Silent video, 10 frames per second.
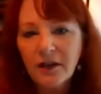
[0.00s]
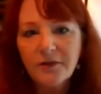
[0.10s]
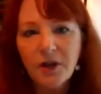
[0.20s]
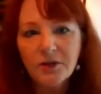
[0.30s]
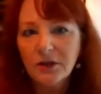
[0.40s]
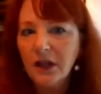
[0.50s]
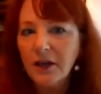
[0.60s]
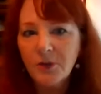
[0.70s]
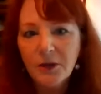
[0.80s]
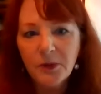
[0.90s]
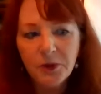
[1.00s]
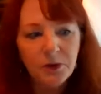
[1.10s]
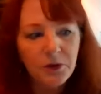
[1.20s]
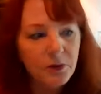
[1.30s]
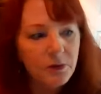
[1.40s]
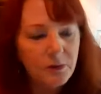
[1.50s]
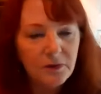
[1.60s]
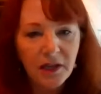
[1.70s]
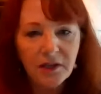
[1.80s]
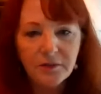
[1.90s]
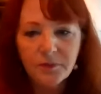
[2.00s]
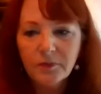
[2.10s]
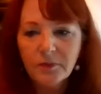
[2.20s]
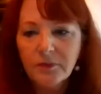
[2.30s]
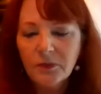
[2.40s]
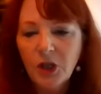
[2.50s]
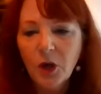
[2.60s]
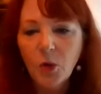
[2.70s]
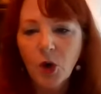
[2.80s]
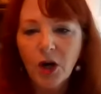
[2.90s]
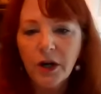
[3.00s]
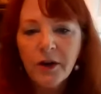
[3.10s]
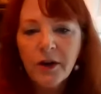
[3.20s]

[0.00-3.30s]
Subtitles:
And I've talked to a lot of people who do data, you know, work.